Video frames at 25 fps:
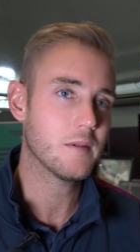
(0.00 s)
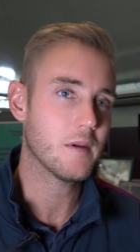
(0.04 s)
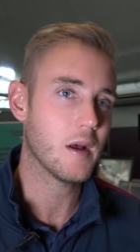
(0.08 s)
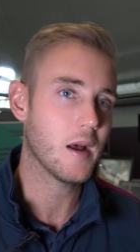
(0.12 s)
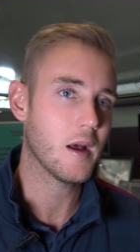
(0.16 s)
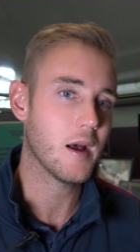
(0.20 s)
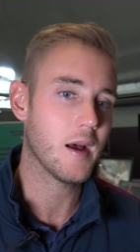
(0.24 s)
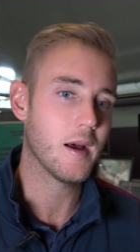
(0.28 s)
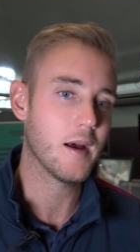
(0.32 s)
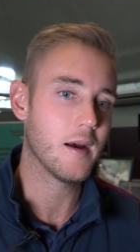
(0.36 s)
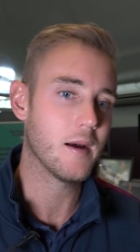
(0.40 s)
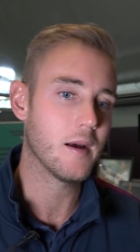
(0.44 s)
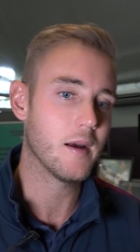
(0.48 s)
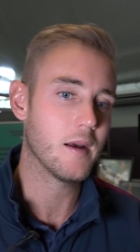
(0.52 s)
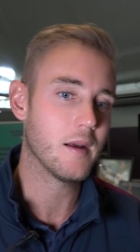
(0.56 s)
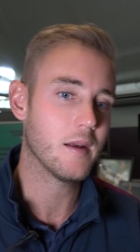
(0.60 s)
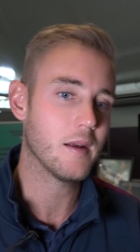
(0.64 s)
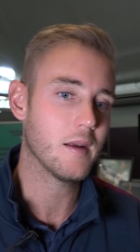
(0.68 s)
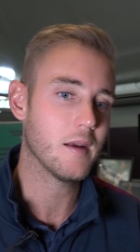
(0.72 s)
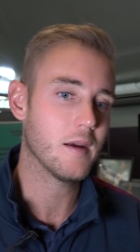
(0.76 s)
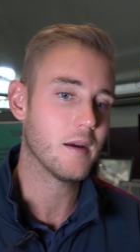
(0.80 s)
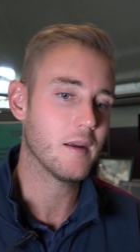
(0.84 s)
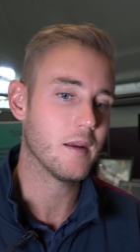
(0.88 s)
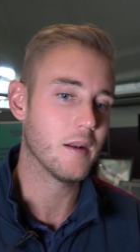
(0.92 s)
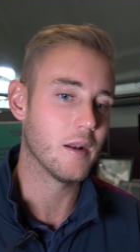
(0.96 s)
Uh,
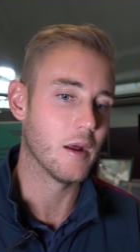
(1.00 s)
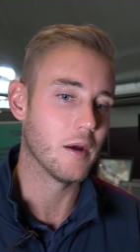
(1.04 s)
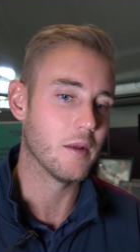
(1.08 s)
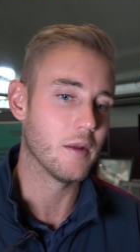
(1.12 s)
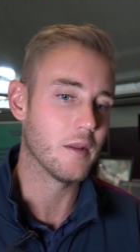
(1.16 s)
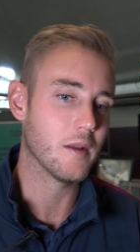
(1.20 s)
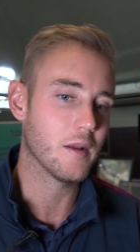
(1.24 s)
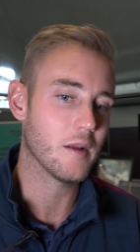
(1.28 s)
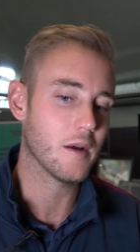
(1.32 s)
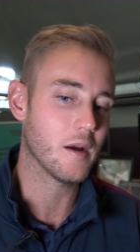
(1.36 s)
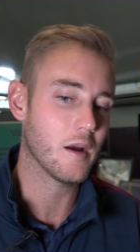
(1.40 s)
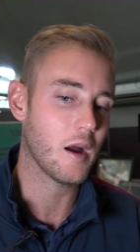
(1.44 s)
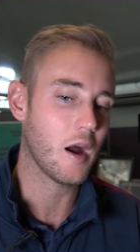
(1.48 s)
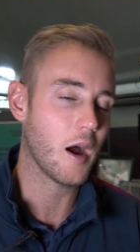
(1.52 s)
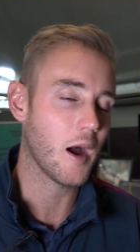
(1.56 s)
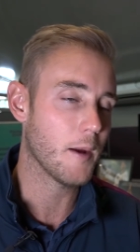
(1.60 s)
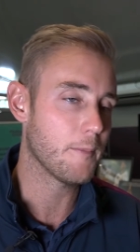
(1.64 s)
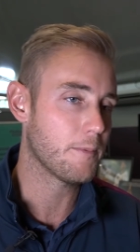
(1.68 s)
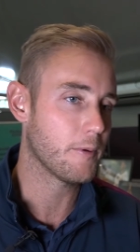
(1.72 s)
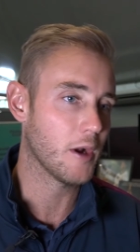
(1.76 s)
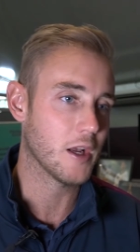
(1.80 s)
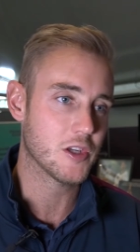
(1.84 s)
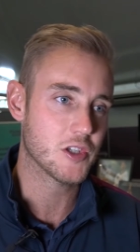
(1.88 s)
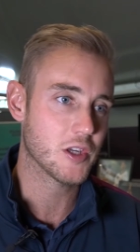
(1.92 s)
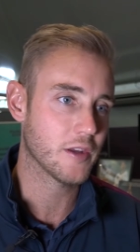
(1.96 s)
you know, high
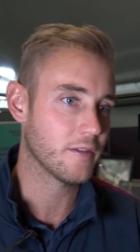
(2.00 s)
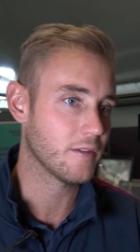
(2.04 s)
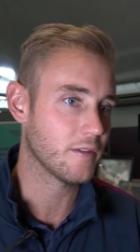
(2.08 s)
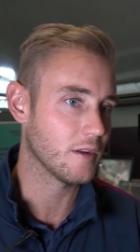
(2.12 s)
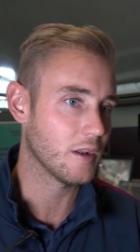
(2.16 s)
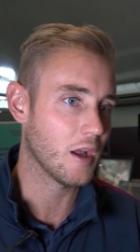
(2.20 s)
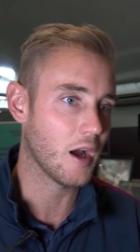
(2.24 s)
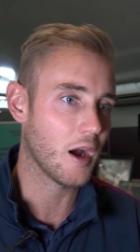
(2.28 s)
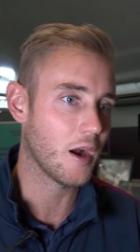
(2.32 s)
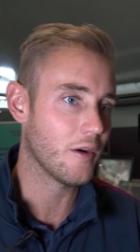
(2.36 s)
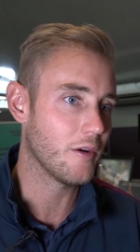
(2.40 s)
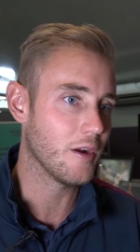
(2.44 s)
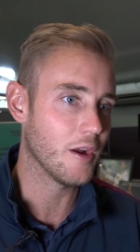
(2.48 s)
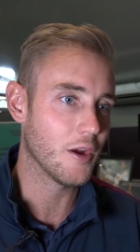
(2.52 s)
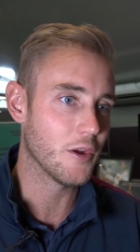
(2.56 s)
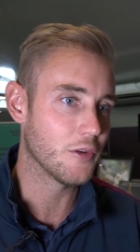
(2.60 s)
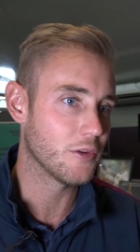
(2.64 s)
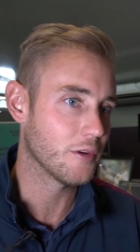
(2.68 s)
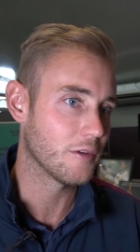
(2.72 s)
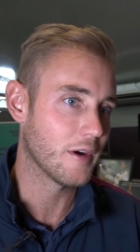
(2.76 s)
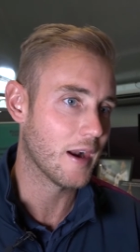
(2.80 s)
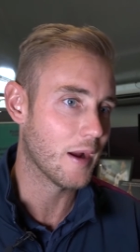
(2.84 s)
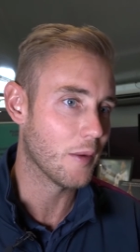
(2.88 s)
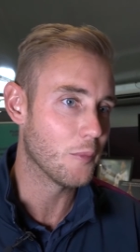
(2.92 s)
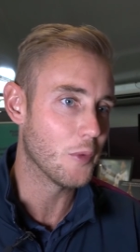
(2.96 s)
pressure scenarios
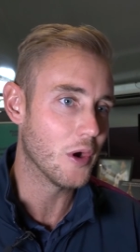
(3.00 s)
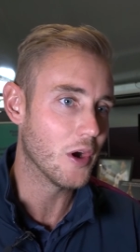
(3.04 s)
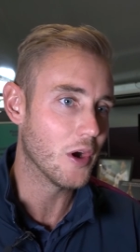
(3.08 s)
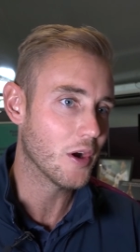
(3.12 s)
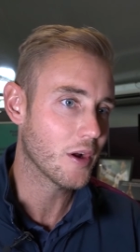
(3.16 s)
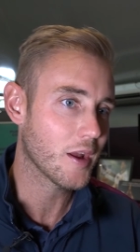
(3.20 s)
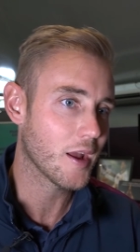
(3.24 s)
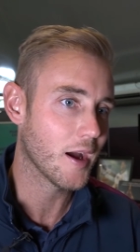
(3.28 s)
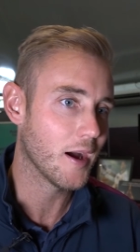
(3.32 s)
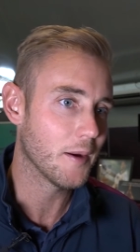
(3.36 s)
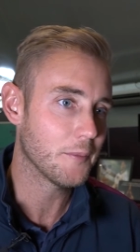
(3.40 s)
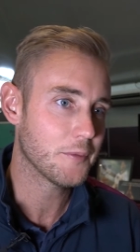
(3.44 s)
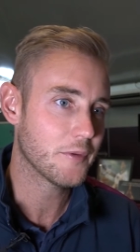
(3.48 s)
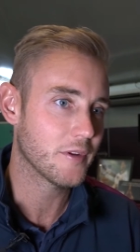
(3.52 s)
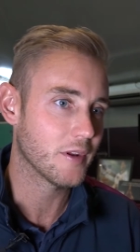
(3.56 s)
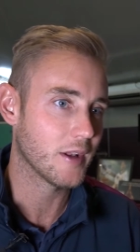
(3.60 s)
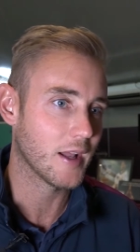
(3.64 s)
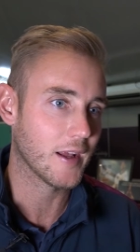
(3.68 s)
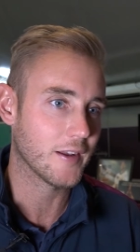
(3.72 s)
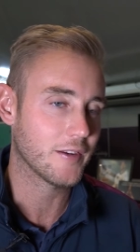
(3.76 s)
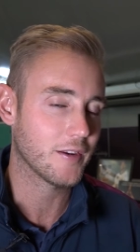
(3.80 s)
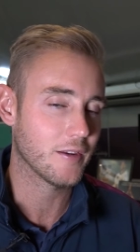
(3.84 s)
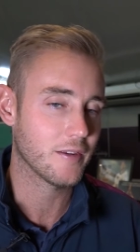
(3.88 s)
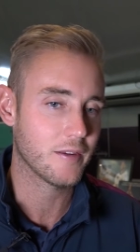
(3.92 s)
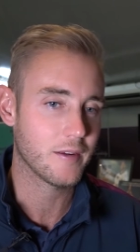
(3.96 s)
around World Cups and
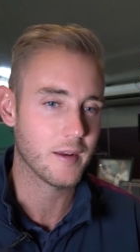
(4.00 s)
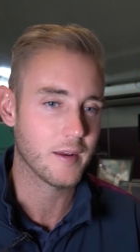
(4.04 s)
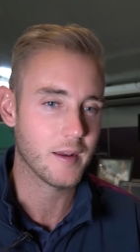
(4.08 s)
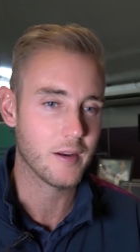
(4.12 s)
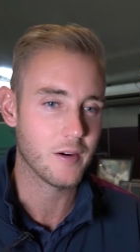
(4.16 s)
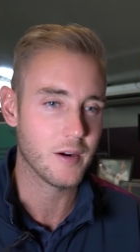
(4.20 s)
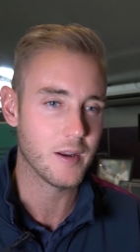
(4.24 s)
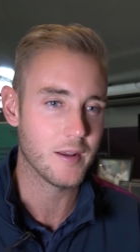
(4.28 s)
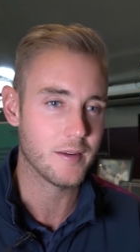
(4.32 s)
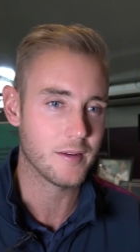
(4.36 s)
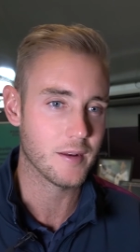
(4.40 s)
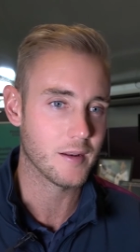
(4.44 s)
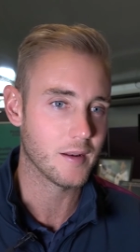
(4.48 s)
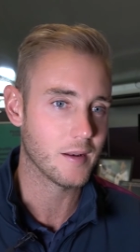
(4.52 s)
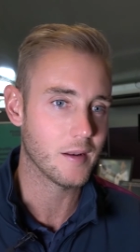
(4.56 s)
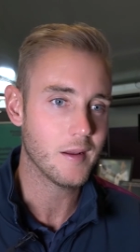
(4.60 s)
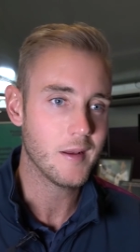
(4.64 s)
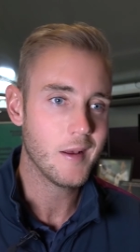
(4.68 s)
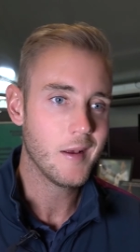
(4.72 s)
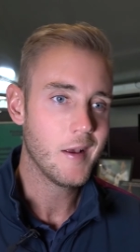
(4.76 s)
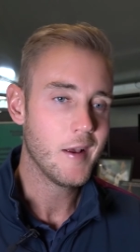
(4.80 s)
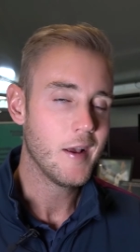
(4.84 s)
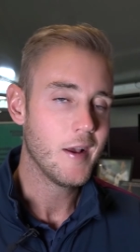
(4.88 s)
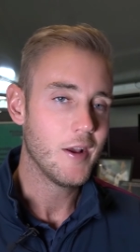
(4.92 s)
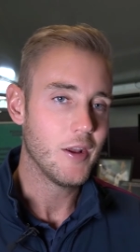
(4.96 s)
Ashes series, and
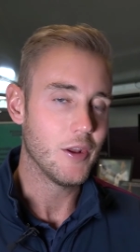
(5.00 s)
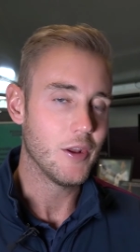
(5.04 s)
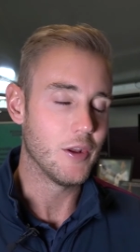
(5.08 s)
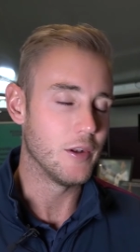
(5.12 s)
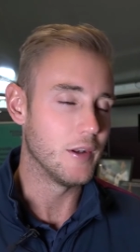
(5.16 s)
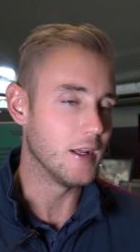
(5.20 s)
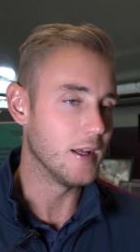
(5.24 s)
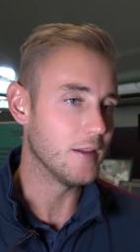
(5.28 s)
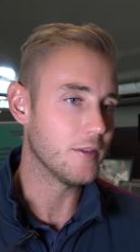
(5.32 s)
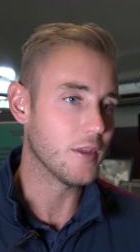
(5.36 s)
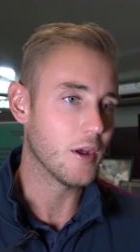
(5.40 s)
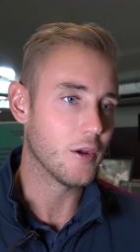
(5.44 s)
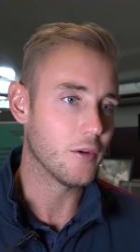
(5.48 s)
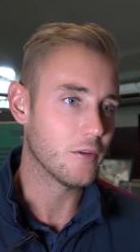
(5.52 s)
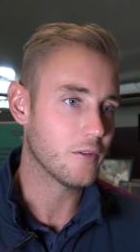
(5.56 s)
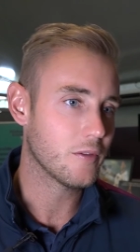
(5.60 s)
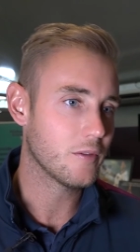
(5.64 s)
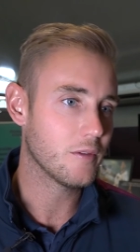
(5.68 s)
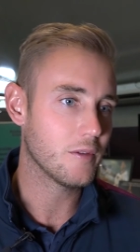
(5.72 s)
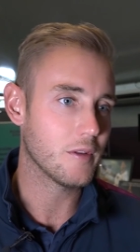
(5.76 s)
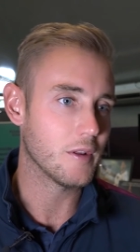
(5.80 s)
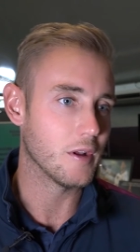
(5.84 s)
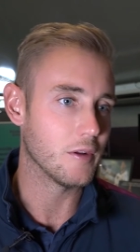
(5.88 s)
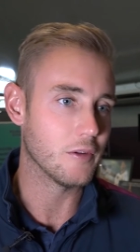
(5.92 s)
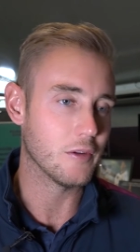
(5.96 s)
you need those
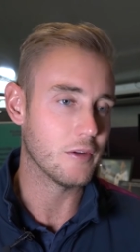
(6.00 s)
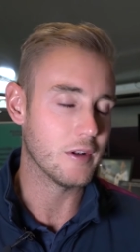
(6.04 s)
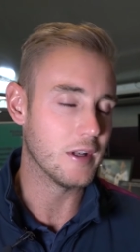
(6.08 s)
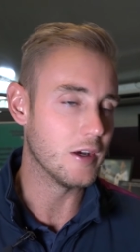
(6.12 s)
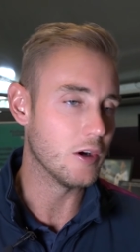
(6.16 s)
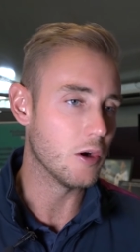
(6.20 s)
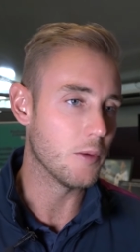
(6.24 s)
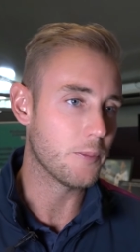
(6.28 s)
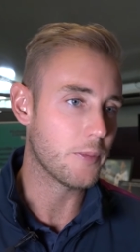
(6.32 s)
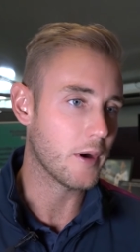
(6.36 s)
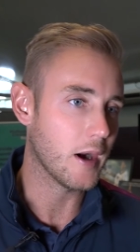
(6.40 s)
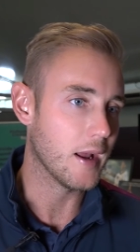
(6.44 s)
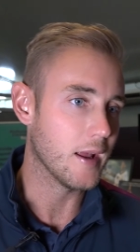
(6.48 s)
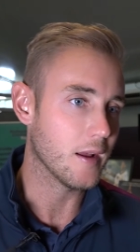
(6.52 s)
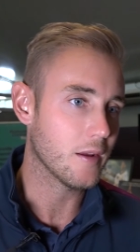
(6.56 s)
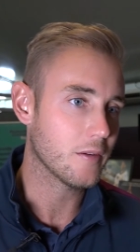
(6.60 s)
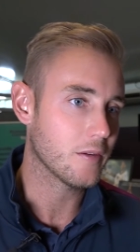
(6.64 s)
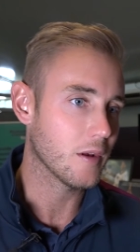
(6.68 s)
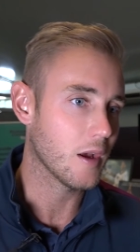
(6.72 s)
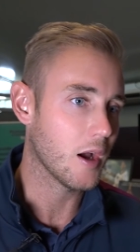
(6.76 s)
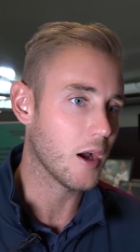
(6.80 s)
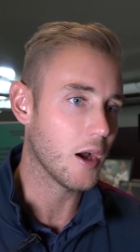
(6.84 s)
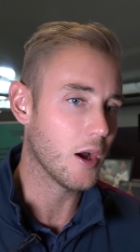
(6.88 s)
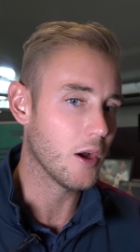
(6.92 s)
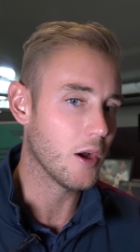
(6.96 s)
those little breaks
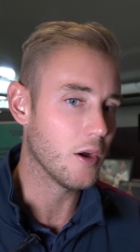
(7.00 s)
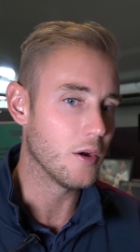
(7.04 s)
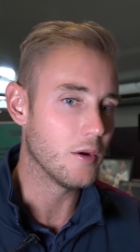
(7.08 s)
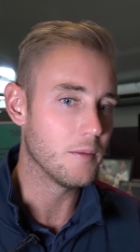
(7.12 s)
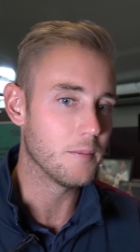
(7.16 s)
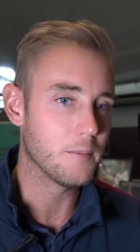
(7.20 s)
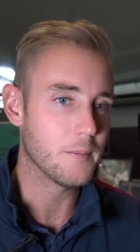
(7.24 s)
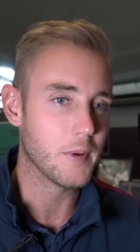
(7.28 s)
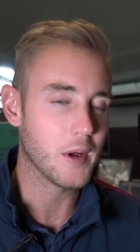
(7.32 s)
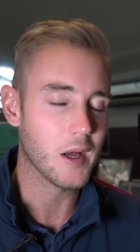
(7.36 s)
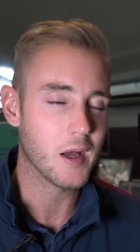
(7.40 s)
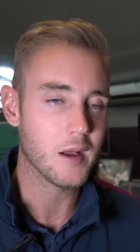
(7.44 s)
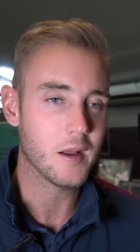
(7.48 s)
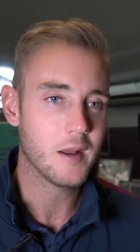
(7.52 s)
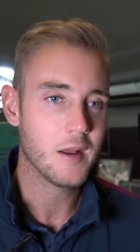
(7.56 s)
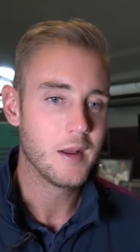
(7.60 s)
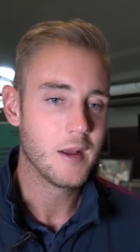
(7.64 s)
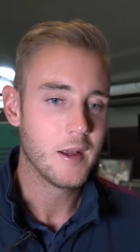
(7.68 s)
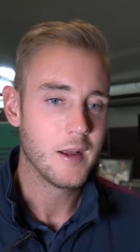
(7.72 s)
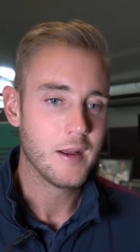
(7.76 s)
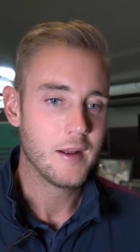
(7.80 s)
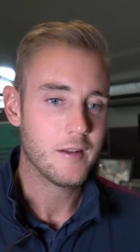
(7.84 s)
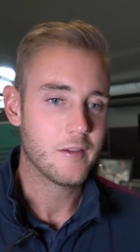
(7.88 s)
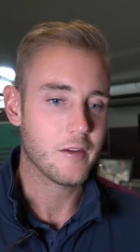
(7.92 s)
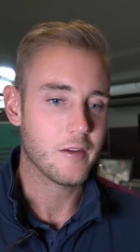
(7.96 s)
at home, but
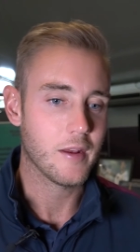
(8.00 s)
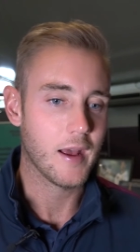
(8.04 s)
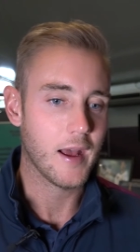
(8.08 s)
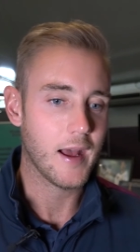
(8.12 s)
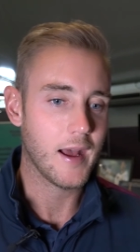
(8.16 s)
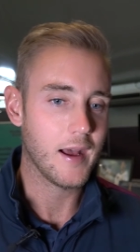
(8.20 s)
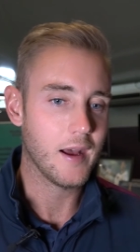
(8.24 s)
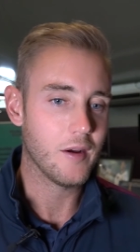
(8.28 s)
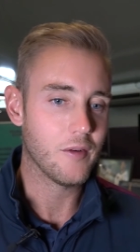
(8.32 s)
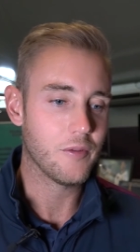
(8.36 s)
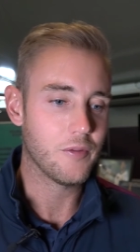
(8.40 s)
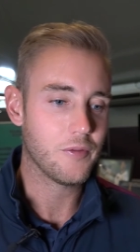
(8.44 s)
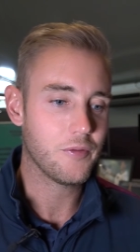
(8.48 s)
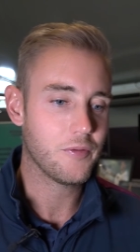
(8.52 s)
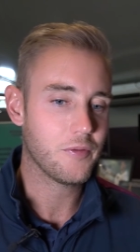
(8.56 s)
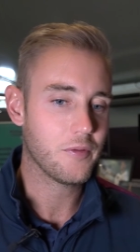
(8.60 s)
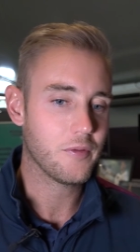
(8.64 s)
to have